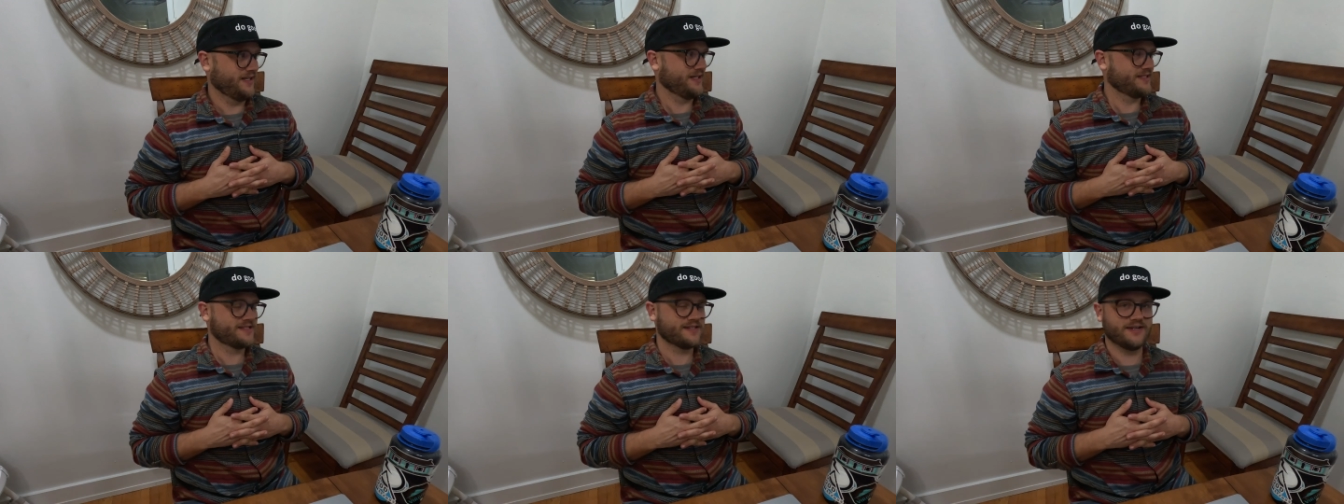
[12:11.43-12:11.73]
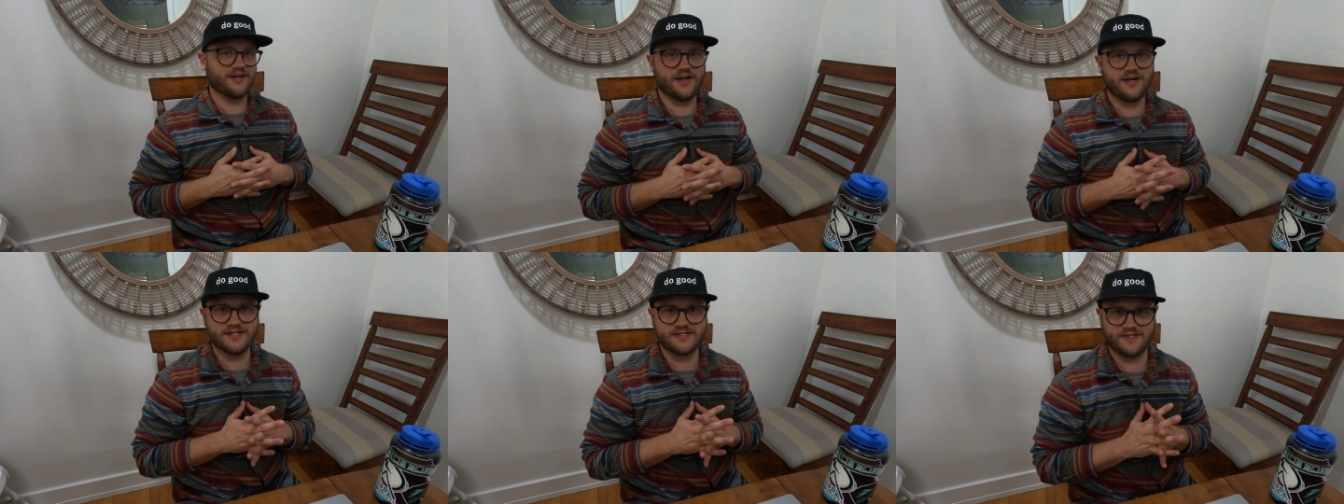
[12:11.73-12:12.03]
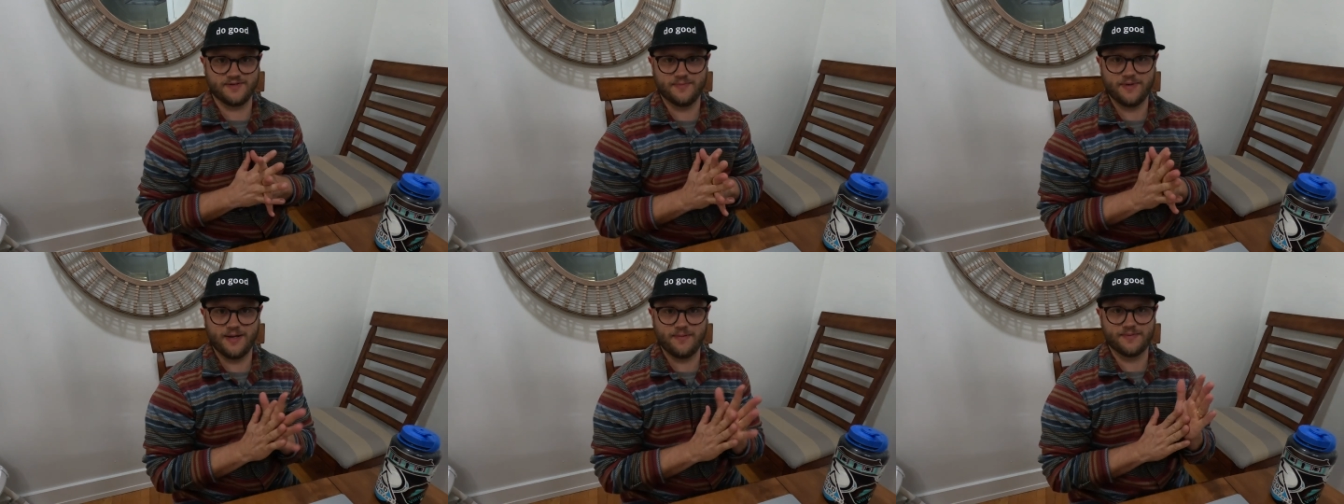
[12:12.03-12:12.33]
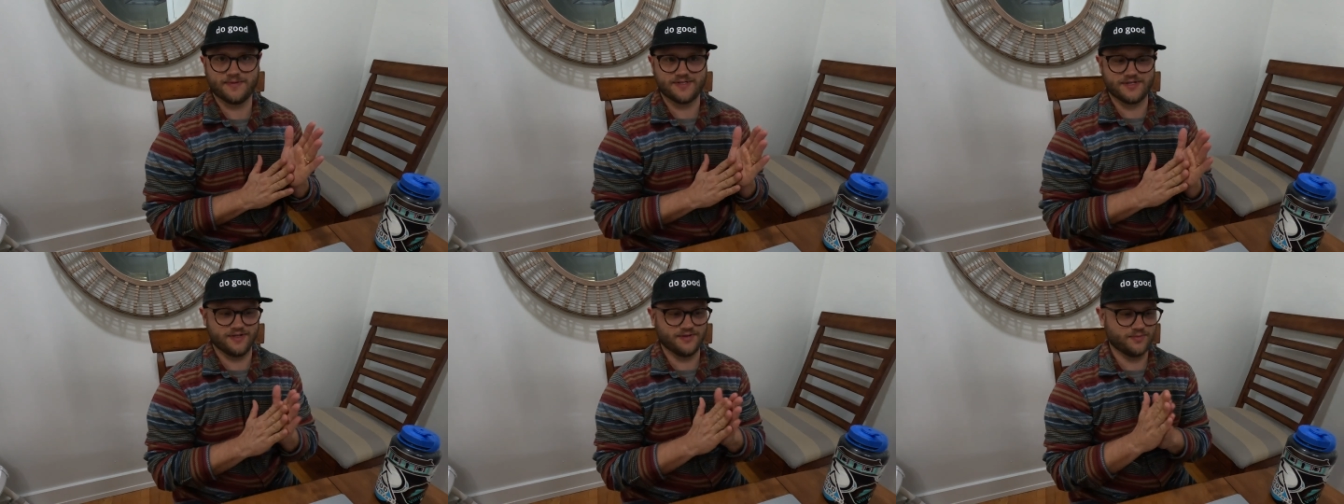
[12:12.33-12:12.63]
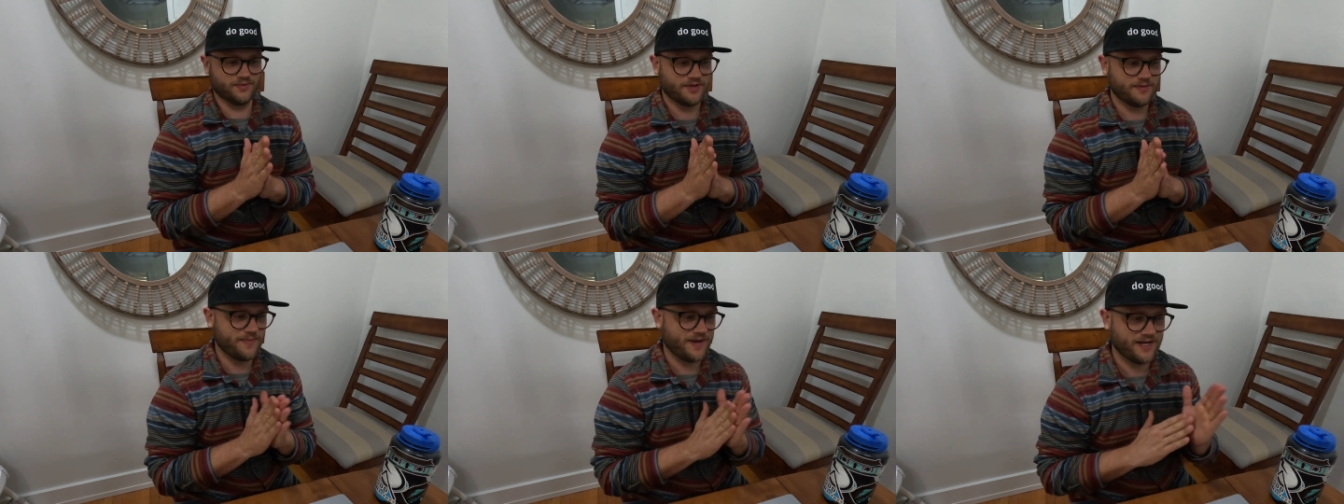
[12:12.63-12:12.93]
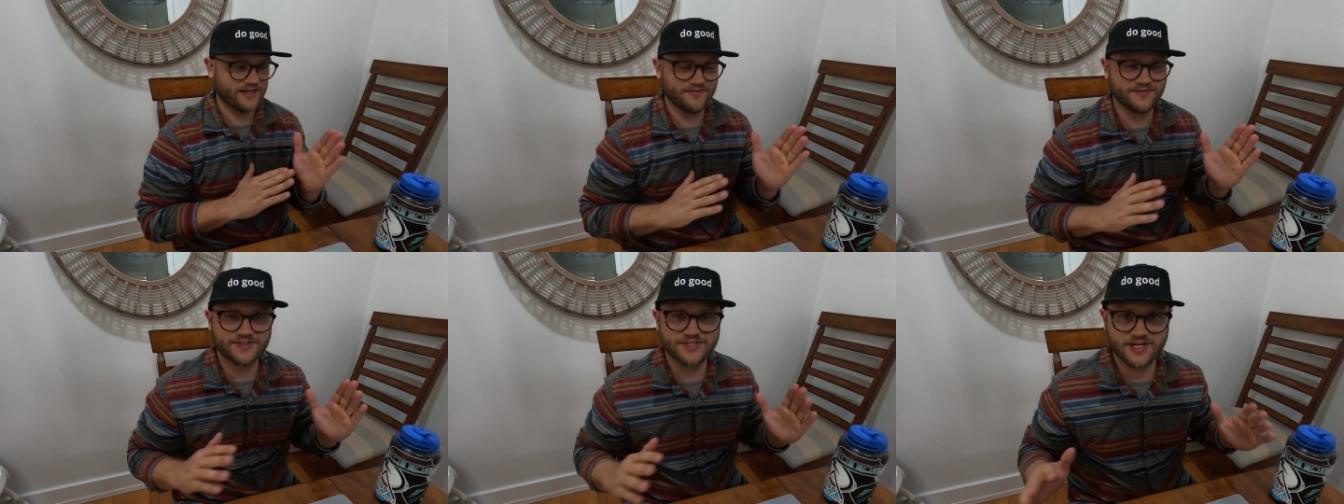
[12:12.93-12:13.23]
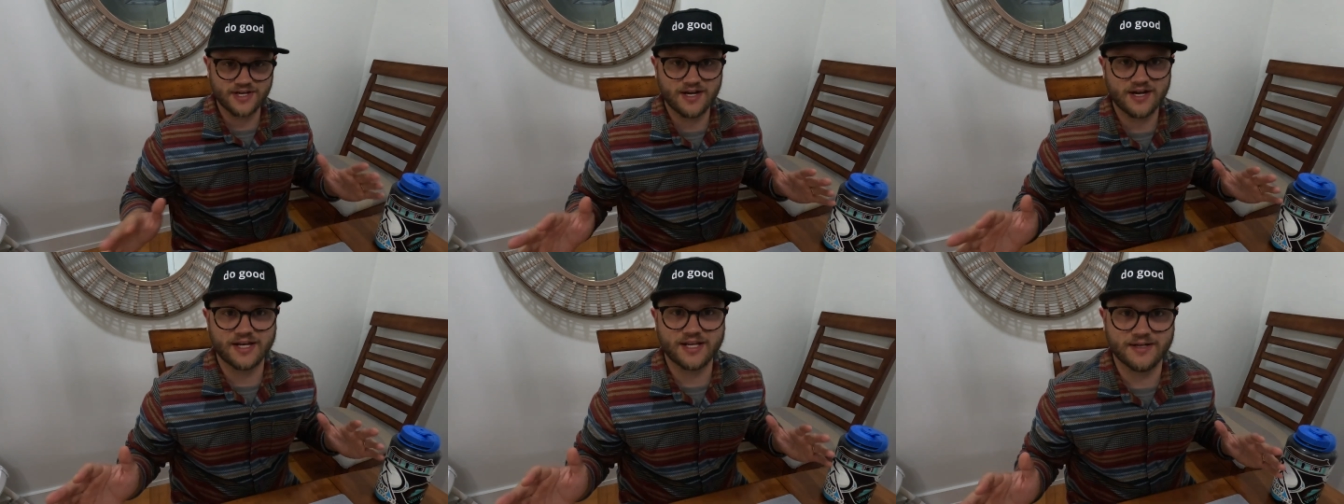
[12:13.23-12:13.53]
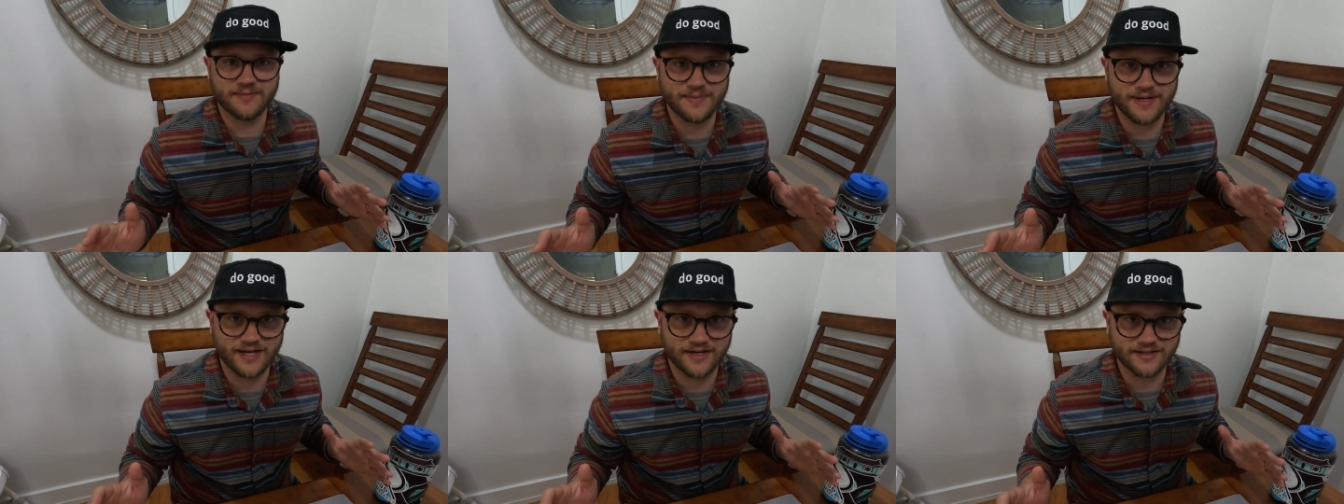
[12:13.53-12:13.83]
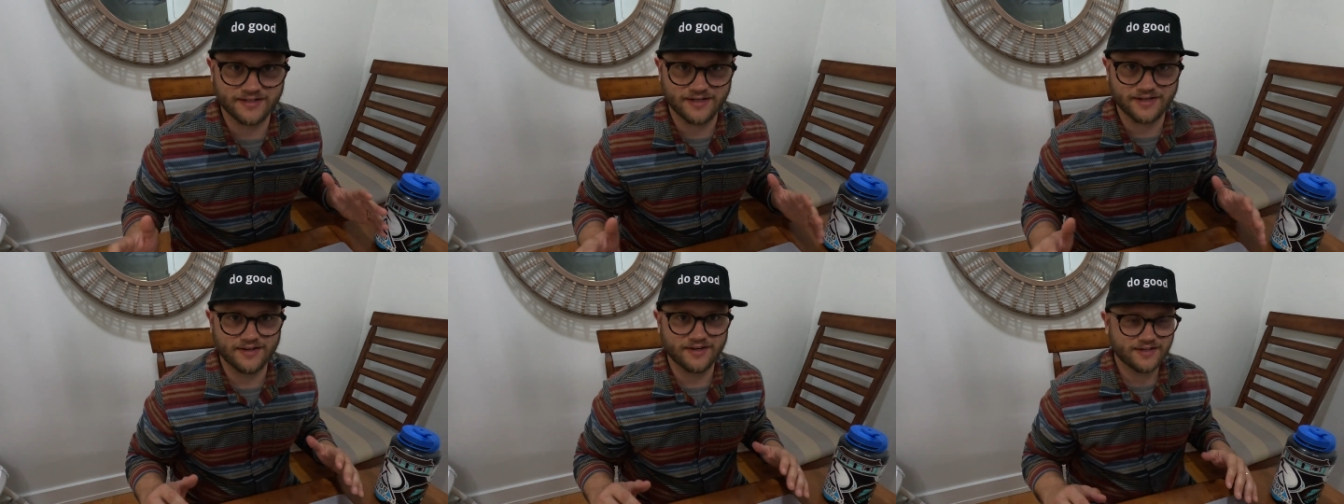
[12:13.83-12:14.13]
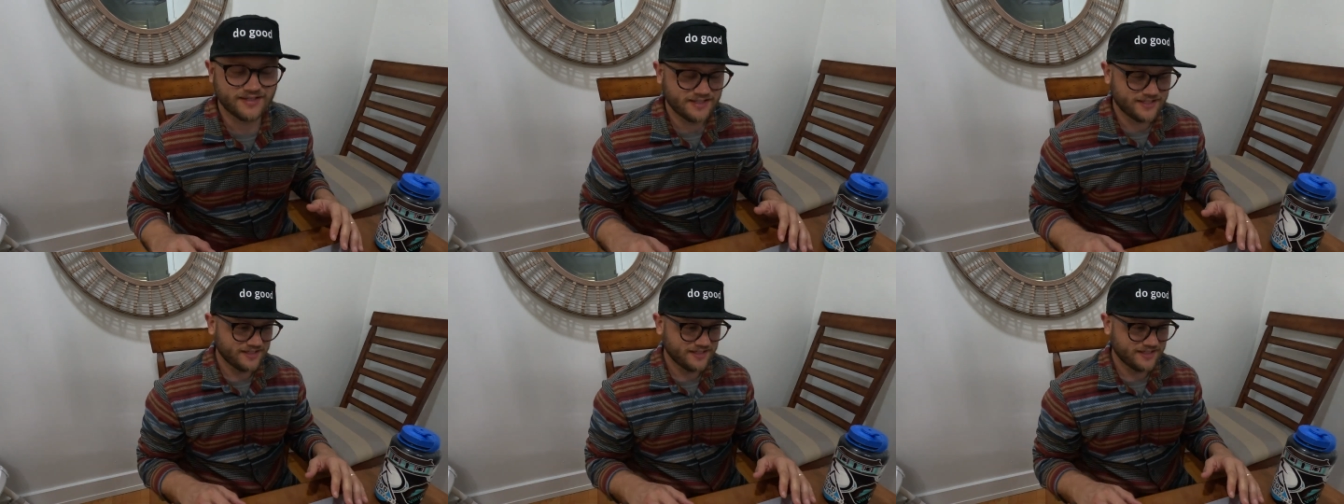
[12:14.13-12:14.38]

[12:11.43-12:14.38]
It's an awesome episode. What am I even talking about here?